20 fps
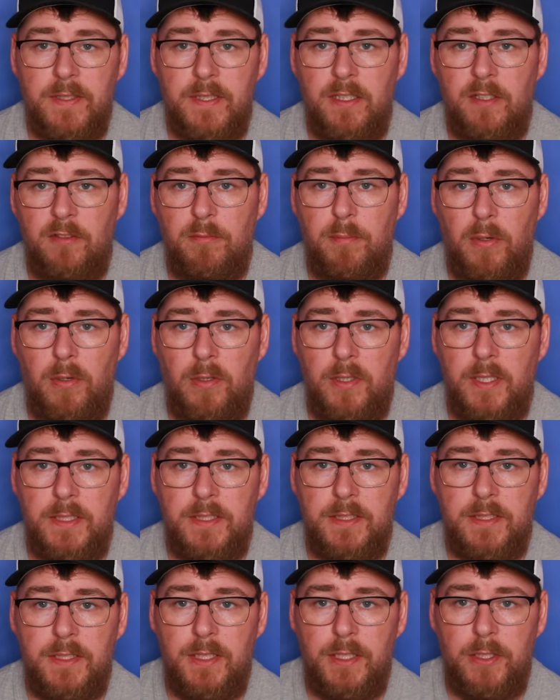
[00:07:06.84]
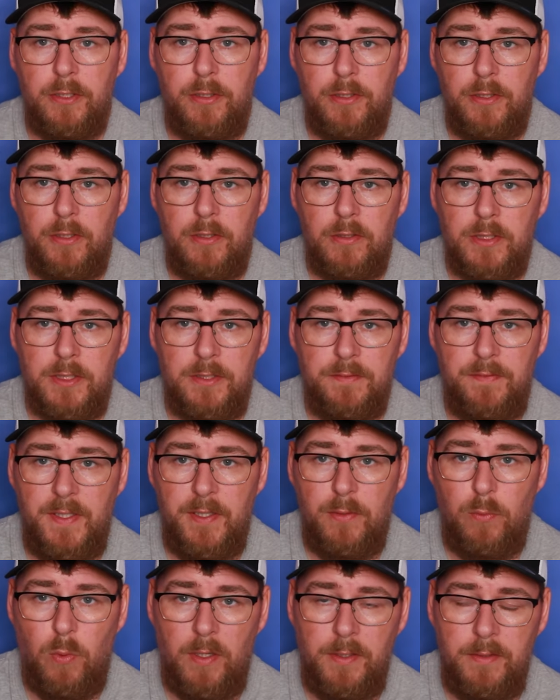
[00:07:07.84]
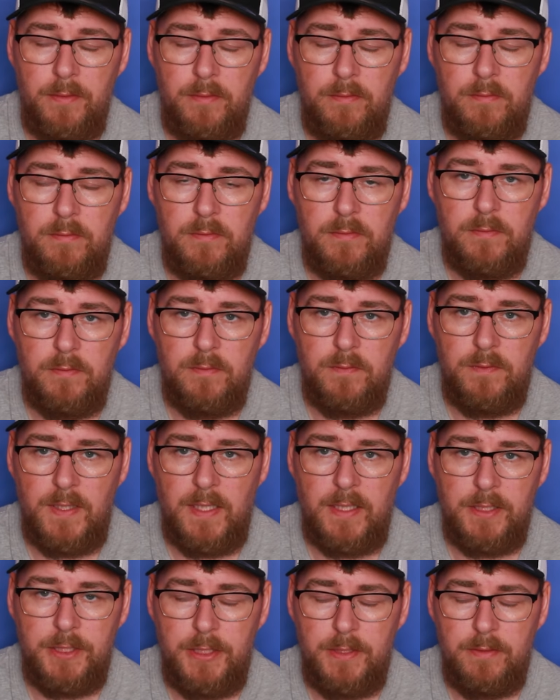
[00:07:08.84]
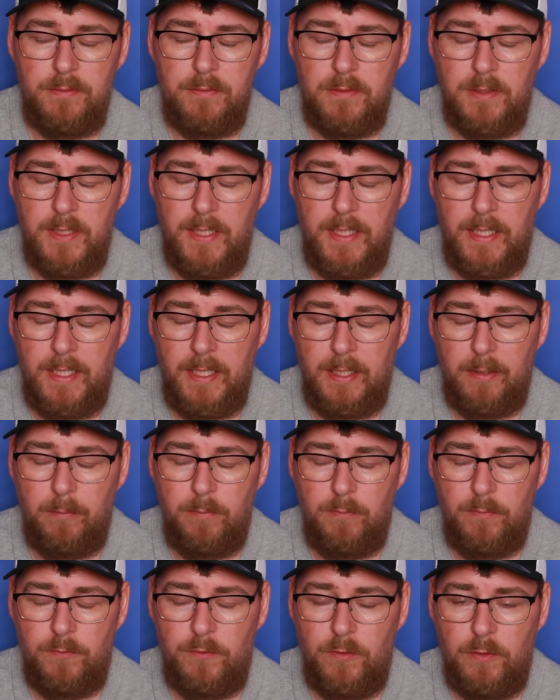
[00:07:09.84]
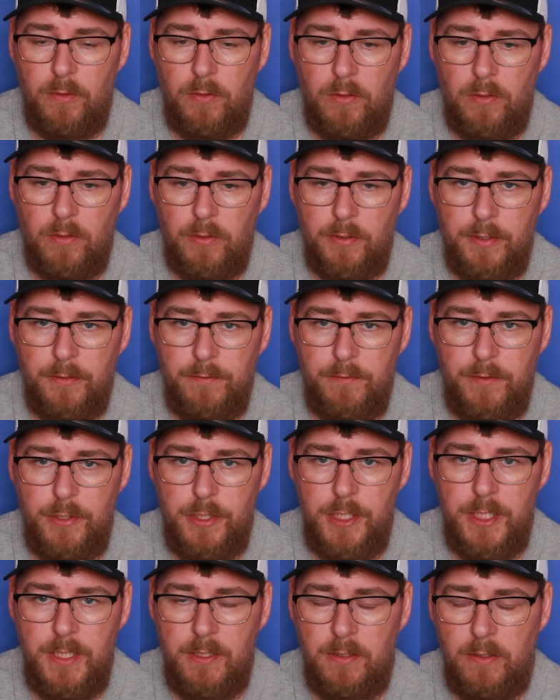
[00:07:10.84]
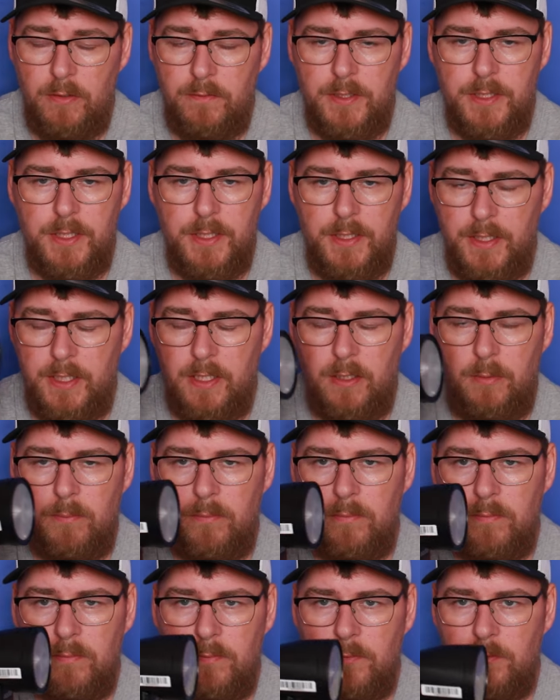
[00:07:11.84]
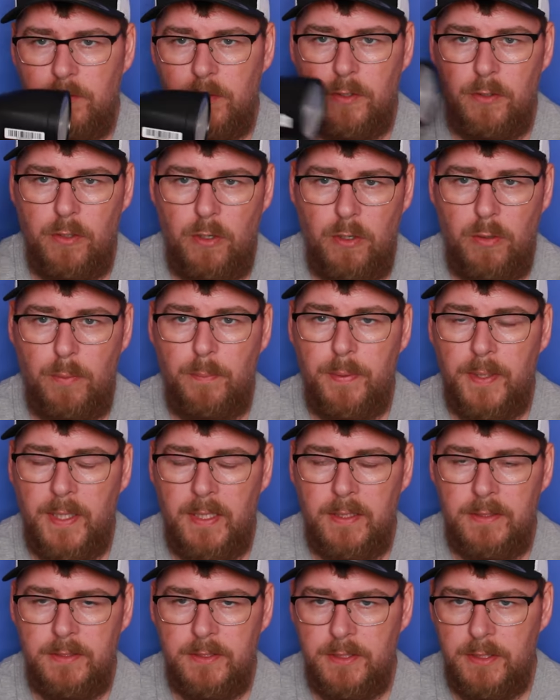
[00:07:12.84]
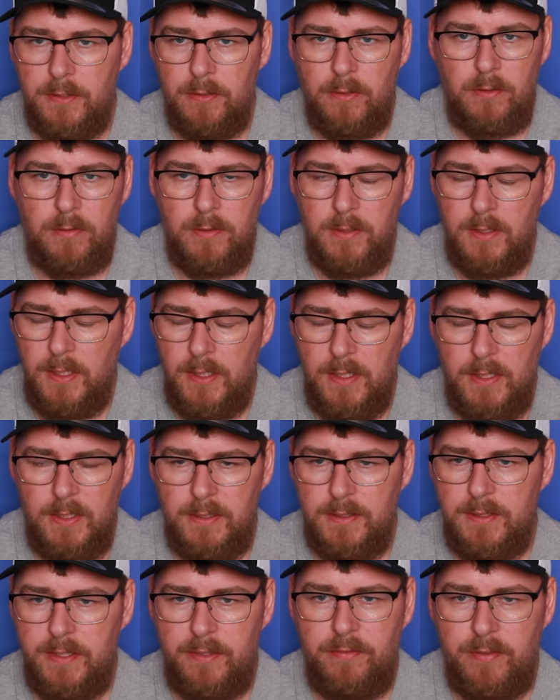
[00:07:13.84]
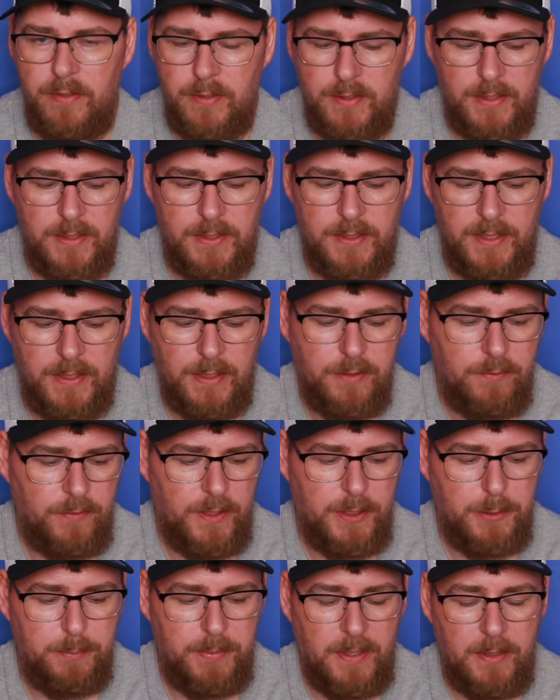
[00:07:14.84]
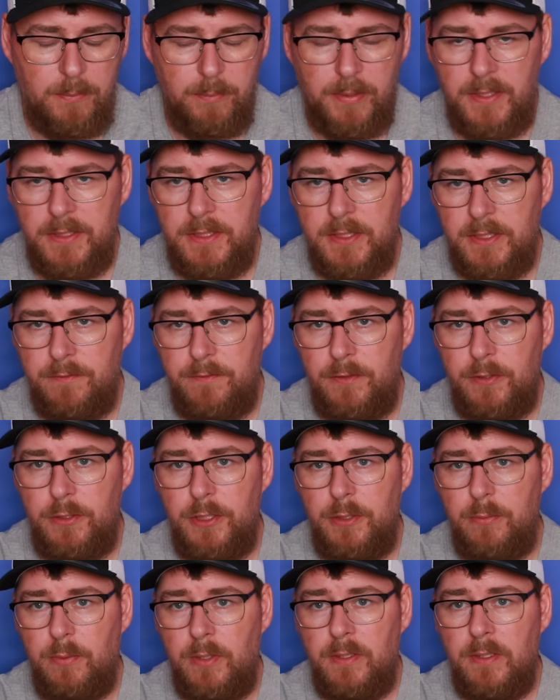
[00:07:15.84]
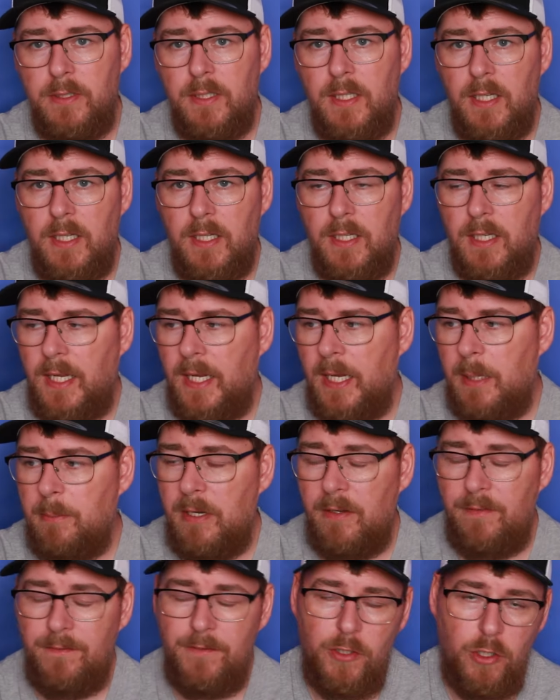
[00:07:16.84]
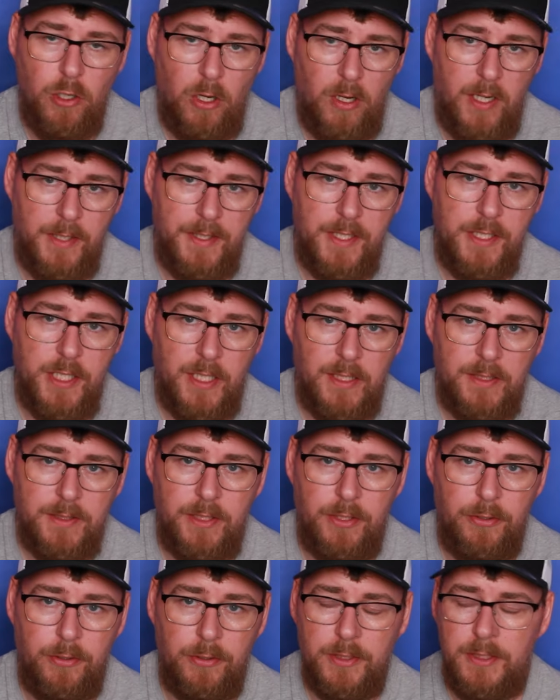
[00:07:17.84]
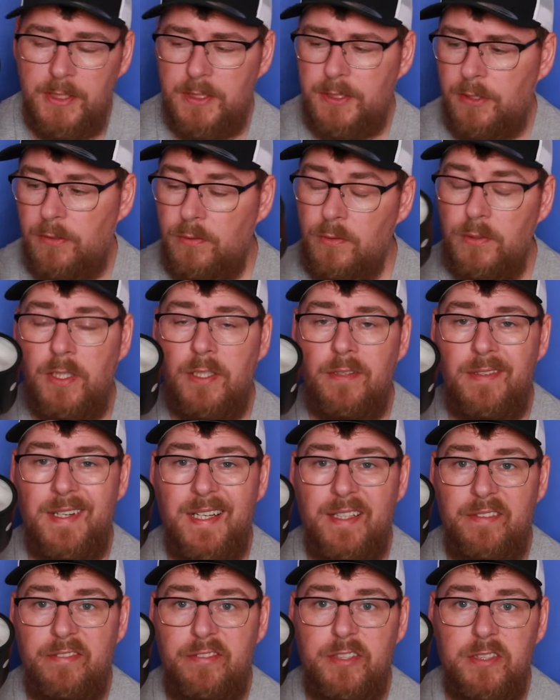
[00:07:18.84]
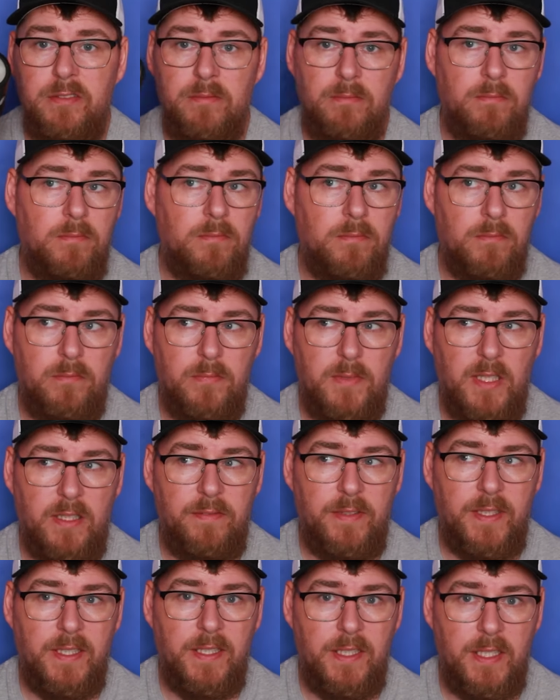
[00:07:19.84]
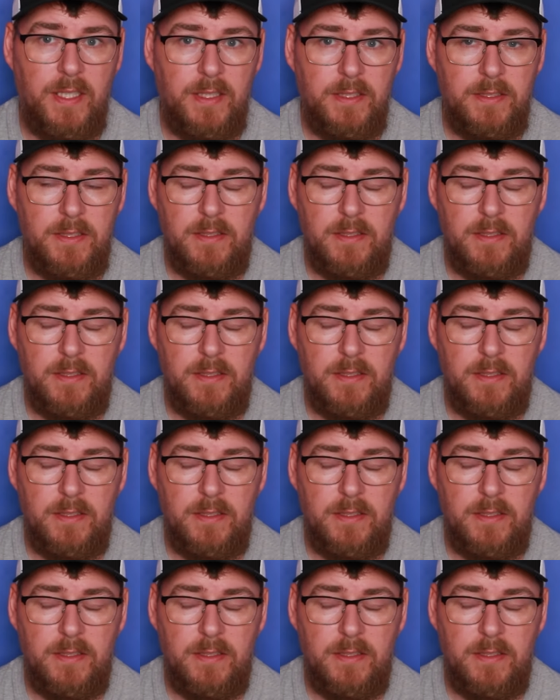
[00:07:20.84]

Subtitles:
thing that I've bought is the Godox V1 flash for the Fuji. Obviously they come for all brands, they're all differently synced for each brand, but this is the Fuji one. I've not had a chance to use this. It only arrived, I think, 2